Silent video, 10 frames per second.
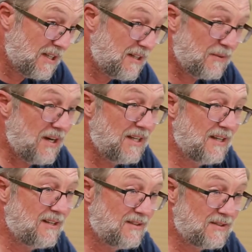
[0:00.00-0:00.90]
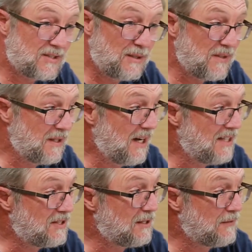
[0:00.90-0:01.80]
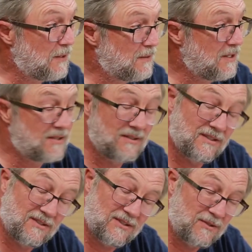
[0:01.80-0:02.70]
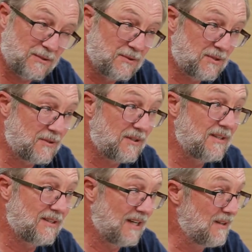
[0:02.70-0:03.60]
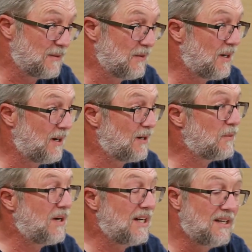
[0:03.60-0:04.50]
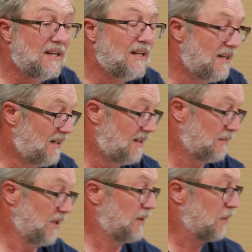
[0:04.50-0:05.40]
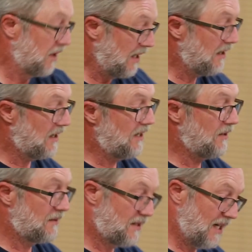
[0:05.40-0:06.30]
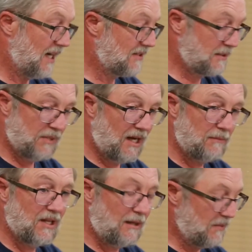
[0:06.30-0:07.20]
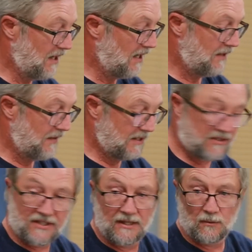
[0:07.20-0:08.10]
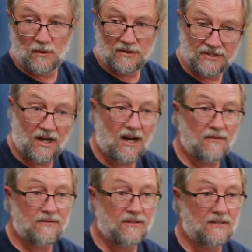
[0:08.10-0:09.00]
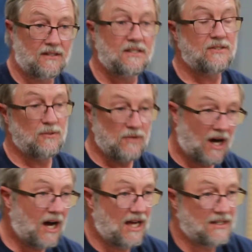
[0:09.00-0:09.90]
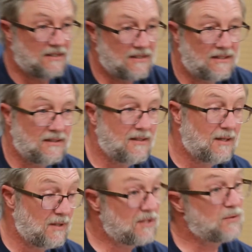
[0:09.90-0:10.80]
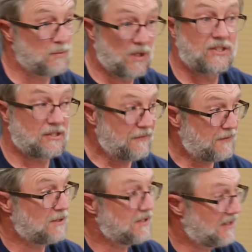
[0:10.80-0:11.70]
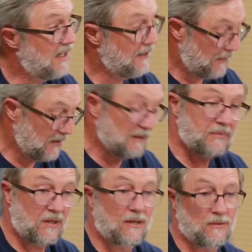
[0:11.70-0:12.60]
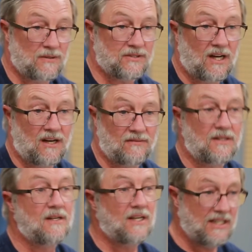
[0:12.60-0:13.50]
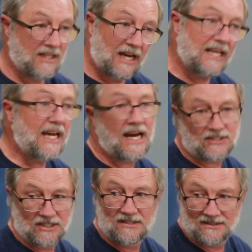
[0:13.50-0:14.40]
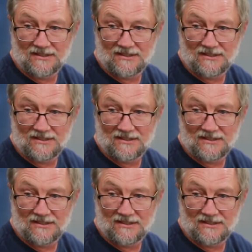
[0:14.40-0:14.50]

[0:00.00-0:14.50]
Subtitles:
tell you right now, and some of the guys here have heard this, and this is a true story that I learned the hard way. When you're working on your desk, blah, blah, blah, and this thing rolls off, do not. Because what's your first thing if a little part rolls off? You got to catch it.